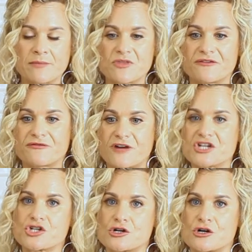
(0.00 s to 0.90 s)
The
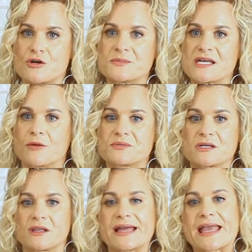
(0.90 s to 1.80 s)
fresh herbs help to
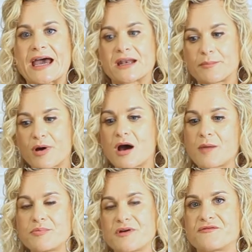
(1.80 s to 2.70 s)
like add a
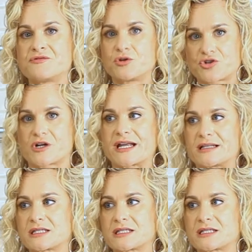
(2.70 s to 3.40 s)
pop of nutrients.